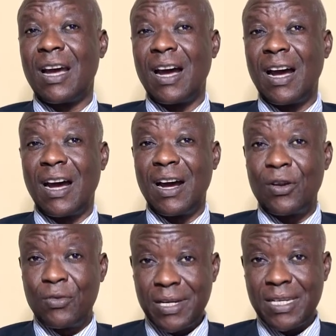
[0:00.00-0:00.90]

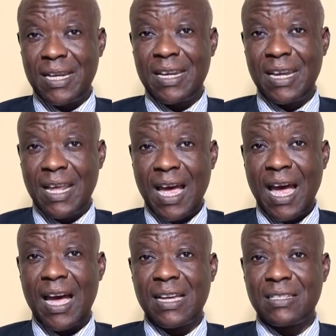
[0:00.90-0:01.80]
written
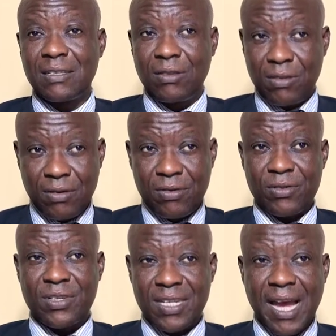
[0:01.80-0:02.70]
as
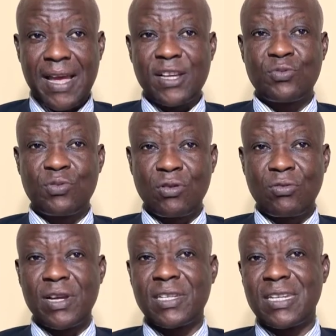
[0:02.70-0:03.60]
though science
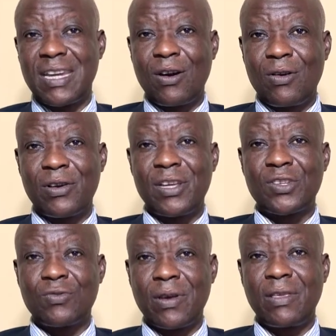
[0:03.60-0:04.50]
progressed in
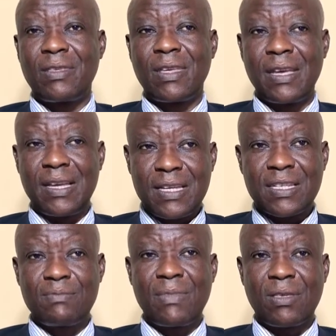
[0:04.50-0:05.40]
accordance with
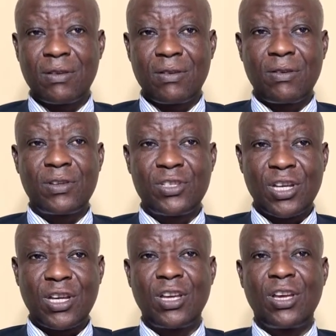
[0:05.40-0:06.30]
his
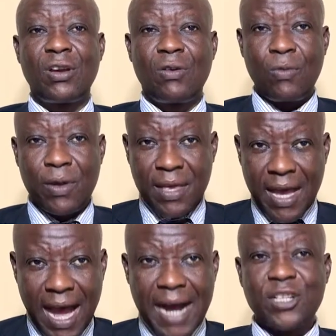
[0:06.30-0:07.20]
methodology with
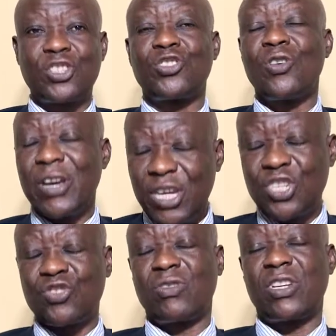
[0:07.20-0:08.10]
the actual
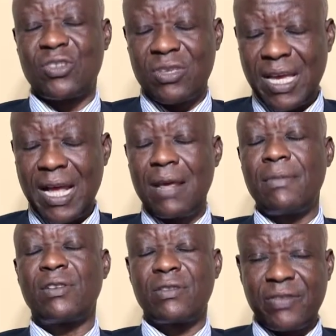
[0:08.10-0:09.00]
history. So the
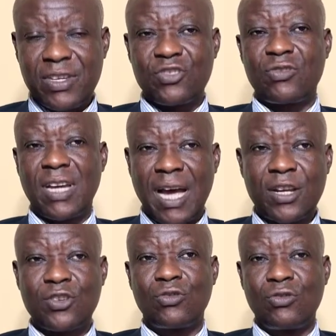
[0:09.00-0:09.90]
element of history
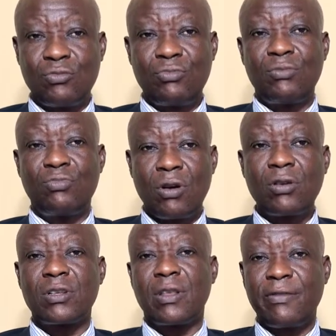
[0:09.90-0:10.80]
had to be
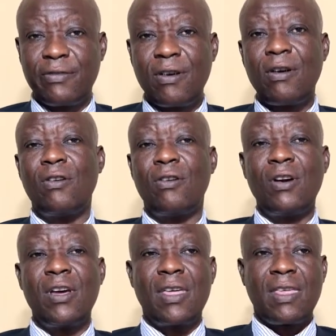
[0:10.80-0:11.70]
brought to the
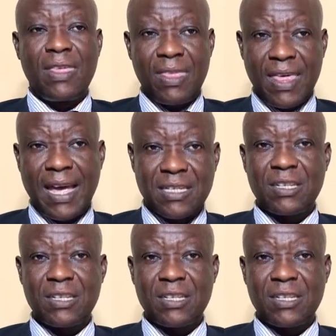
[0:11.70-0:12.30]
fore, that